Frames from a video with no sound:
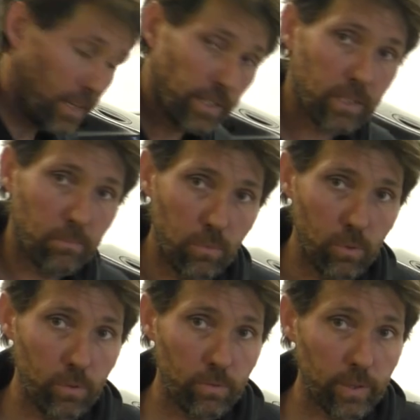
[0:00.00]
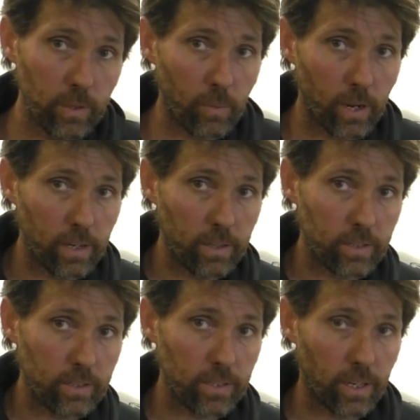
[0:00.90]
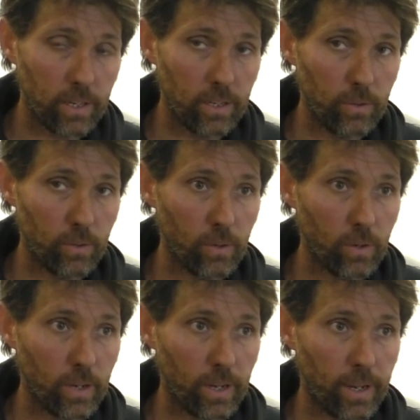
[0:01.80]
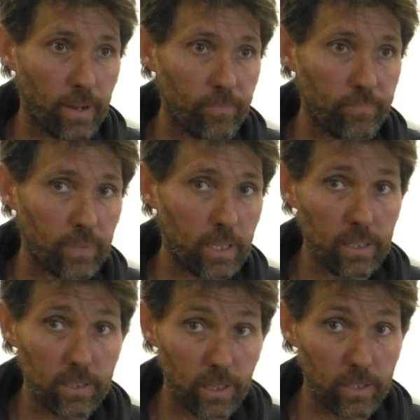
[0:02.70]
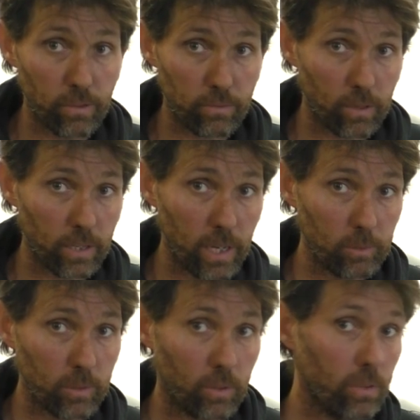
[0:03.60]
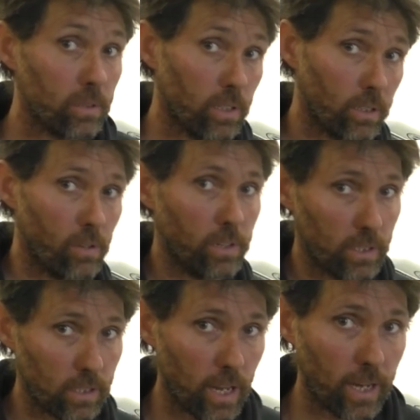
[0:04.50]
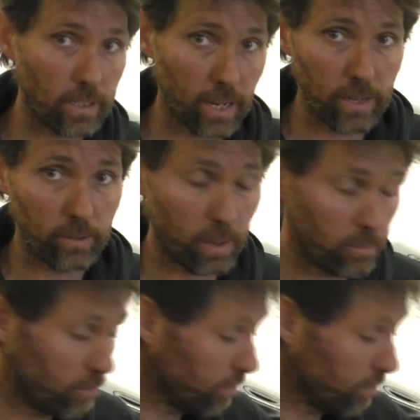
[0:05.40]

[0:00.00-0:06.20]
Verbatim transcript: and it doesn't move in the way that, say, your um, gear selector and throttle cables do, so you don't need a slack to handle that